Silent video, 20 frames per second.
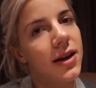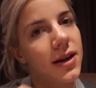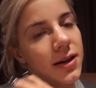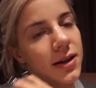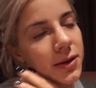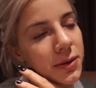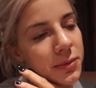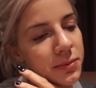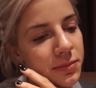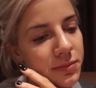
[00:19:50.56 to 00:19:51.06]

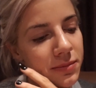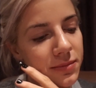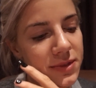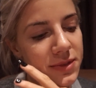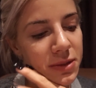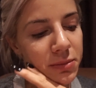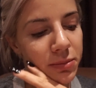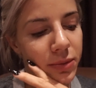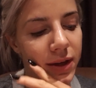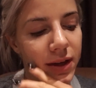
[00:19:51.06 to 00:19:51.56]
um,
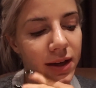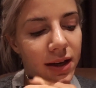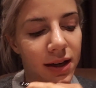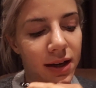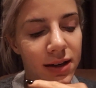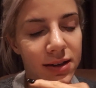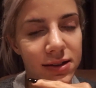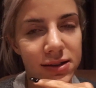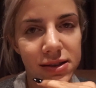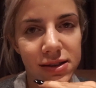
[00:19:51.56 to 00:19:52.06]
some
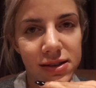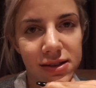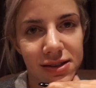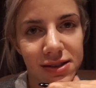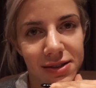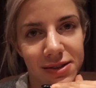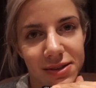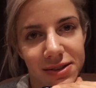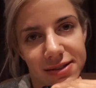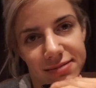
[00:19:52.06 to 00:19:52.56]

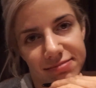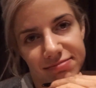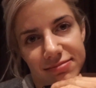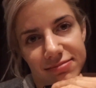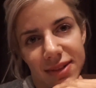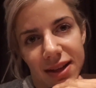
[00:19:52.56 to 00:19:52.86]
breakouts,